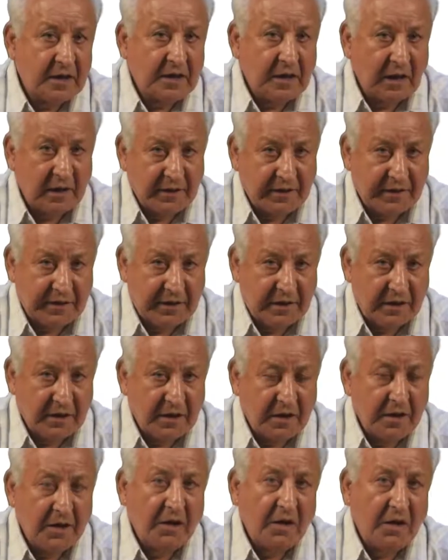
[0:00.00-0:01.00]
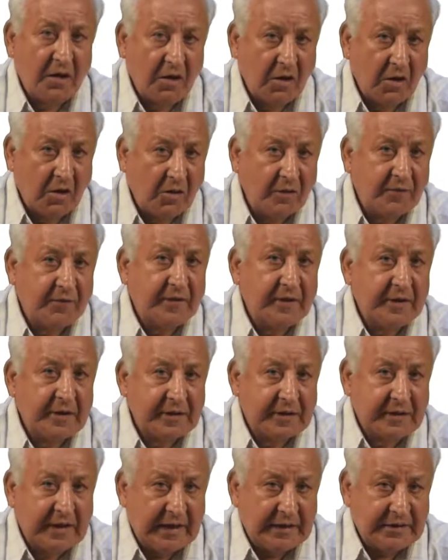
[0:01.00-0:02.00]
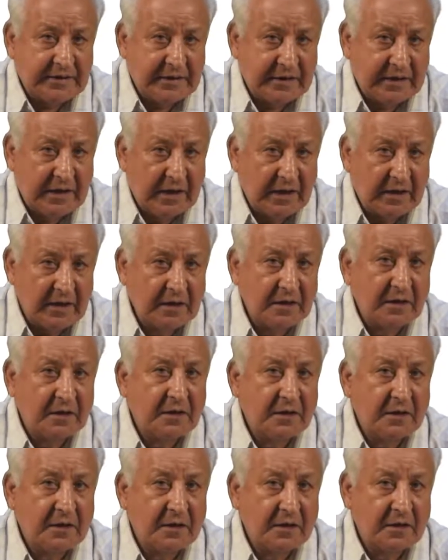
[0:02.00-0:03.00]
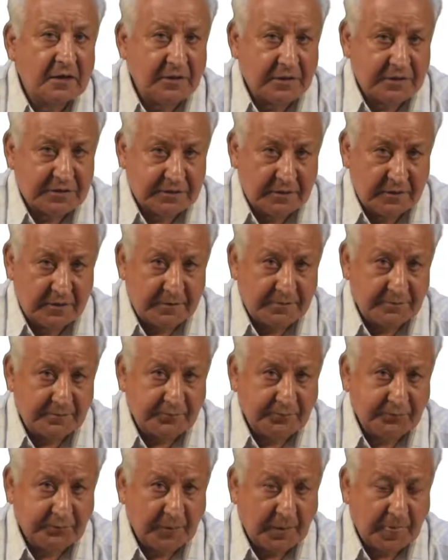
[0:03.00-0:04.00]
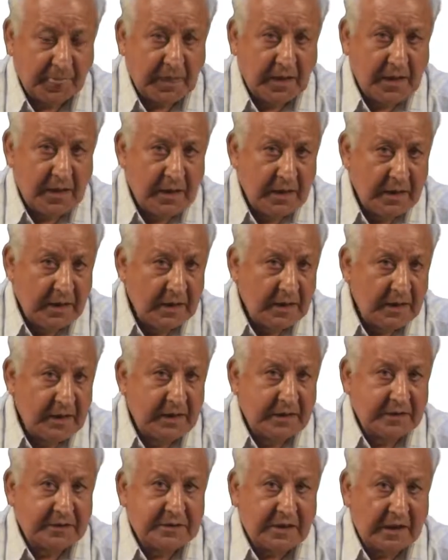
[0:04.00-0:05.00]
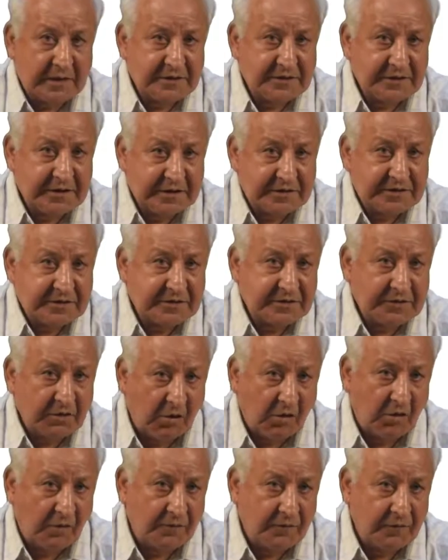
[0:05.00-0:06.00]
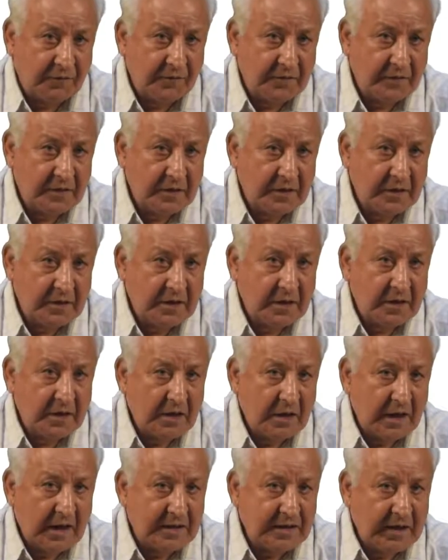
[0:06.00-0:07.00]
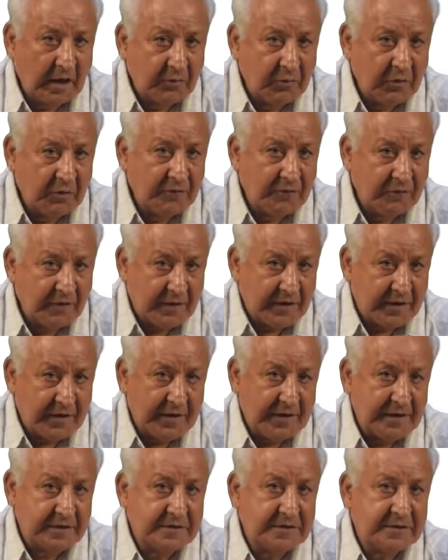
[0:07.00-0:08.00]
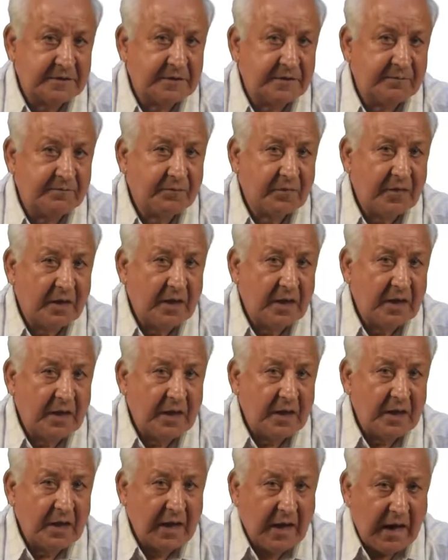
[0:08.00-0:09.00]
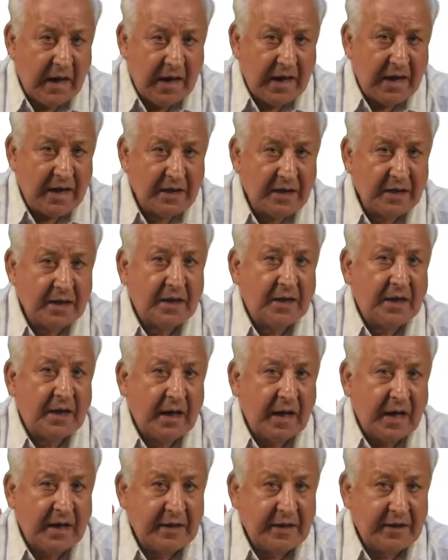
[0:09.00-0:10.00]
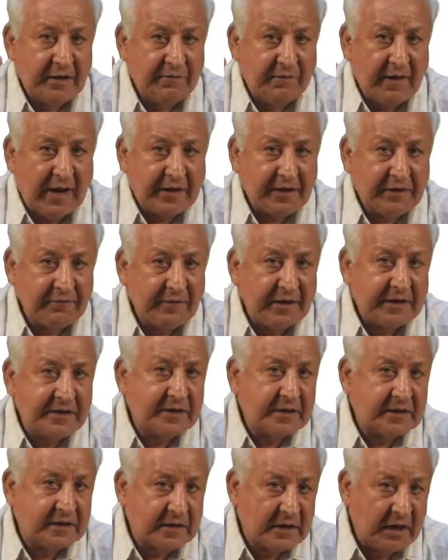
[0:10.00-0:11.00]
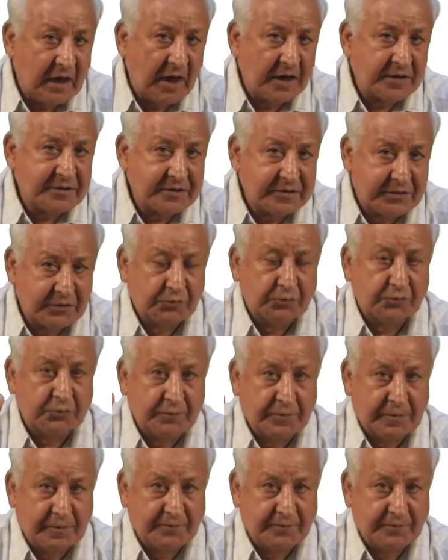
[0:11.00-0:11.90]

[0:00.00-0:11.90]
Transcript: coloring of KCl crystal. It consists of a double furnace and an evacuated glass tube.